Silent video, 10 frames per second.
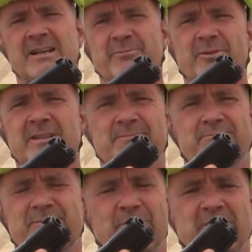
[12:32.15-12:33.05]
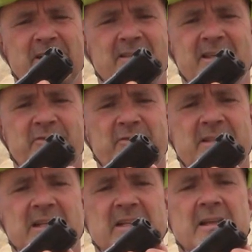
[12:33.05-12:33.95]
I really don't think a laser is
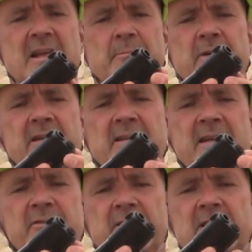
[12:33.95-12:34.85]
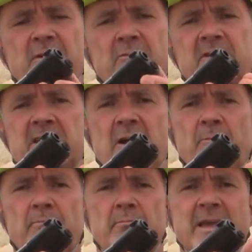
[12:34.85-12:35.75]
needed, but a laser here would
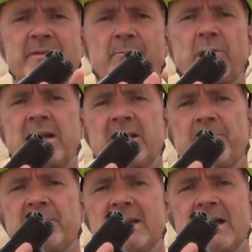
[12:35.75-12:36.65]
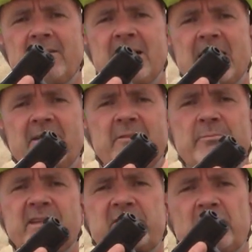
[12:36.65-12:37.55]
help maybe break up the outline of a
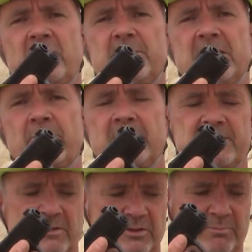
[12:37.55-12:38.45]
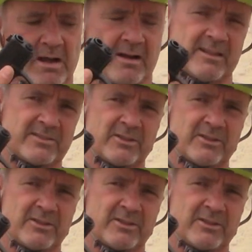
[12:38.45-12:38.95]
pistol a bit when it's in your pocket.